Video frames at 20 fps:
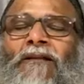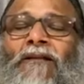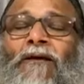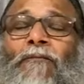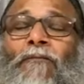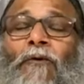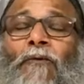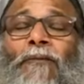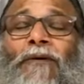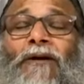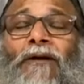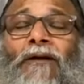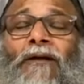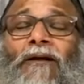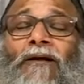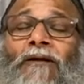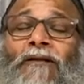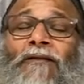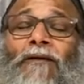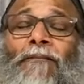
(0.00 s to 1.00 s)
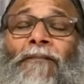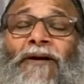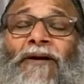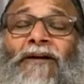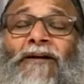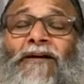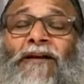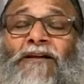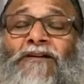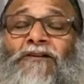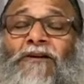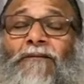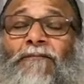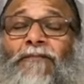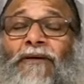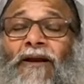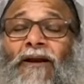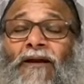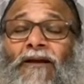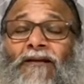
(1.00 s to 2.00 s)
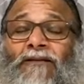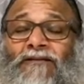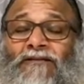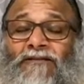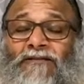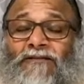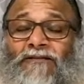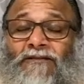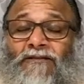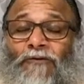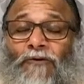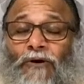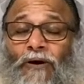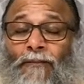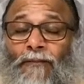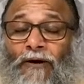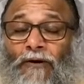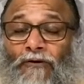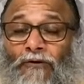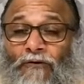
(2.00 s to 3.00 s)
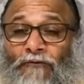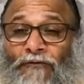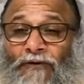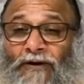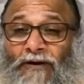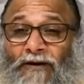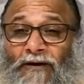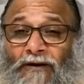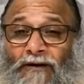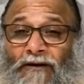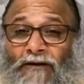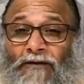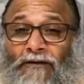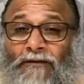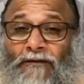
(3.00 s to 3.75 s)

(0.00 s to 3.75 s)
The moment the meditation breaks, you come out of it.